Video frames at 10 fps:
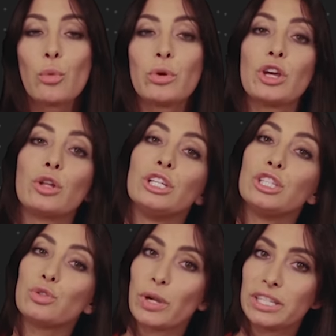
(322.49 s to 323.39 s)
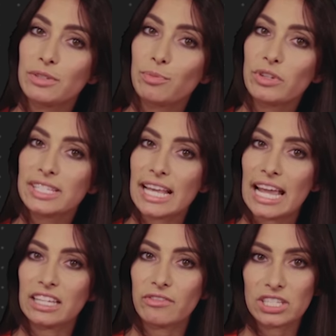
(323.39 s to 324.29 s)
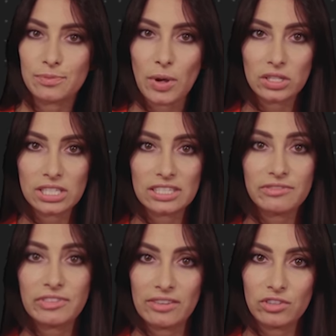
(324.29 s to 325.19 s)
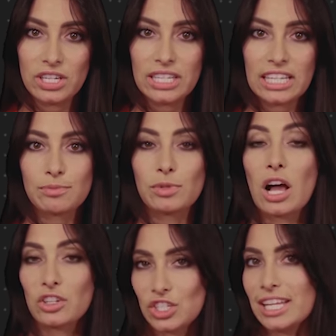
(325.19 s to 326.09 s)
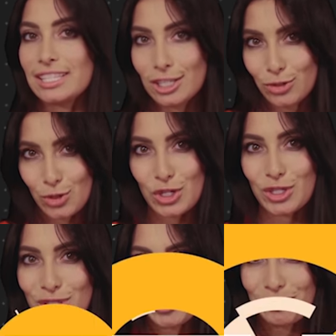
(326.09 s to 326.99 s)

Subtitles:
with only 20% of respondents favoring its blockchain solution.